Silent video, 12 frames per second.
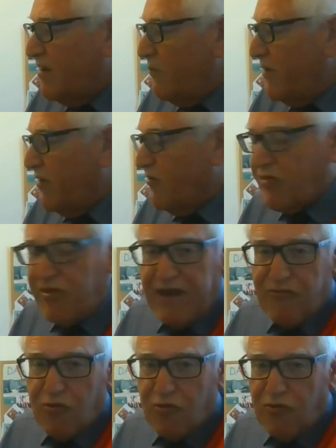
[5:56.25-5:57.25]
because
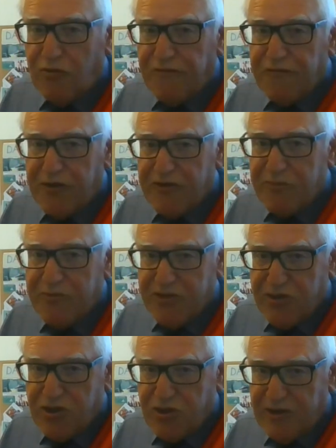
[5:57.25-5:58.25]
they're all first
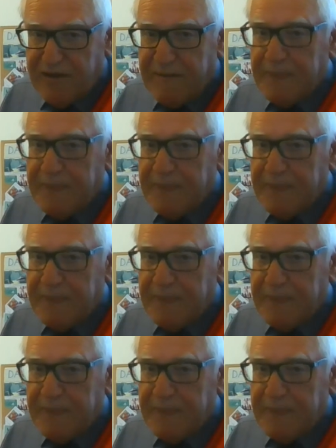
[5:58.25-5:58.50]
position.